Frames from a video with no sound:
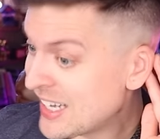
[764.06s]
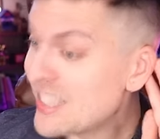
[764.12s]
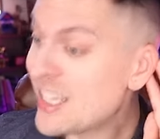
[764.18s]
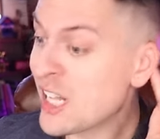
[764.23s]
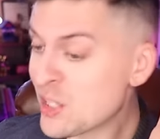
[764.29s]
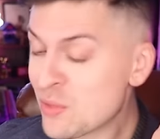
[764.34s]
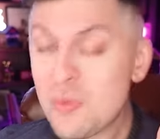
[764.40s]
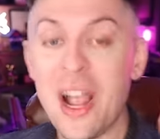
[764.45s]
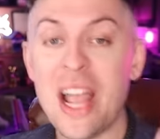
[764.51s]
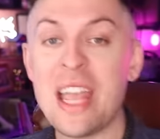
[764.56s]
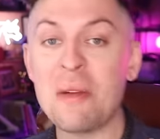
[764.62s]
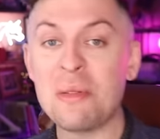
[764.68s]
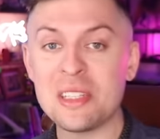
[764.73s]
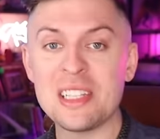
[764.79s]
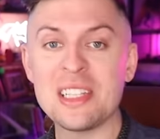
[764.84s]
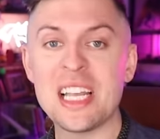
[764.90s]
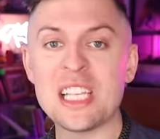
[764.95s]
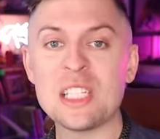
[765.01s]
That's right, it
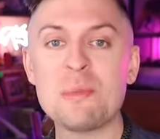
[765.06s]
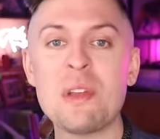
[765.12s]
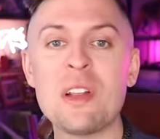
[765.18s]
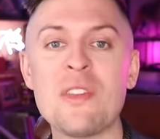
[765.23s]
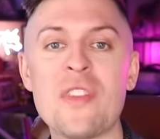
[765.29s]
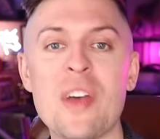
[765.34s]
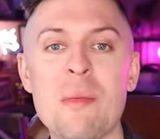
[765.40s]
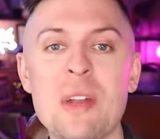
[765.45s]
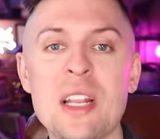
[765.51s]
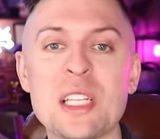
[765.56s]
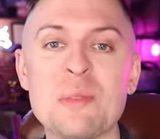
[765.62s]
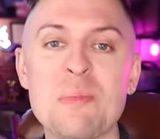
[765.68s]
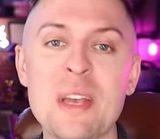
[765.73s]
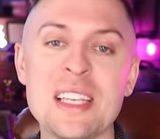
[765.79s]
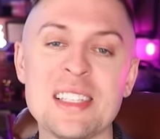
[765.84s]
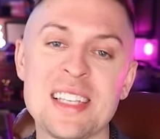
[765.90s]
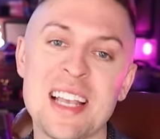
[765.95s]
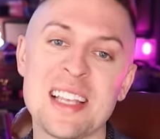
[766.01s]
was a lesbian
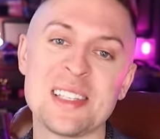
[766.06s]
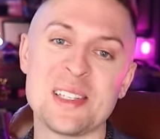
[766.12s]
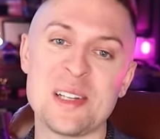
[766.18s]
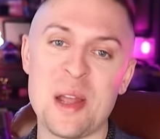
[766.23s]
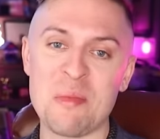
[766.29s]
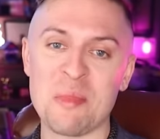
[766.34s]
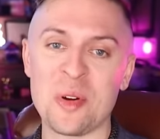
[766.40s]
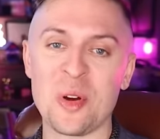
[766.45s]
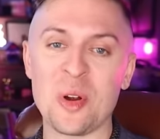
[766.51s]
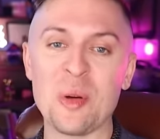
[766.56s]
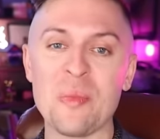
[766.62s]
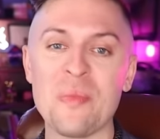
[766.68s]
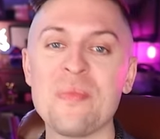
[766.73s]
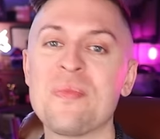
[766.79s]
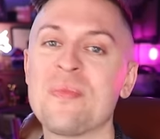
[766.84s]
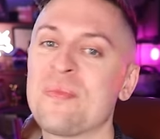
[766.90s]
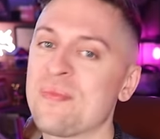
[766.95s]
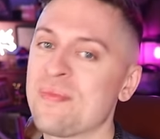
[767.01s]
feminist-based S&M group.
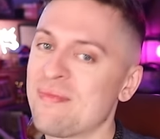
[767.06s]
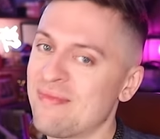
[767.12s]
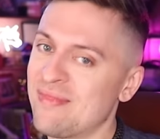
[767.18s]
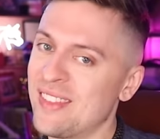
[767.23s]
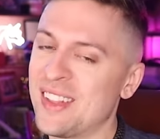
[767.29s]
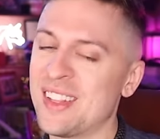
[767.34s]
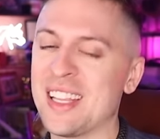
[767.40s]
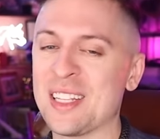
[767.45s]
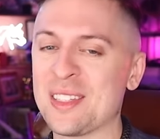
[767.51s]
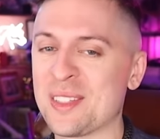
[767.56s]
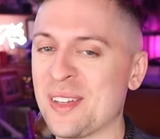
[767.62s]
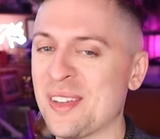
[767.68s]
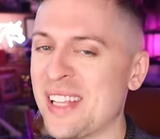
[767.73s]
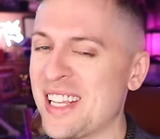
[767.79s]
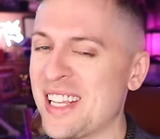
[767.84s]
Let's go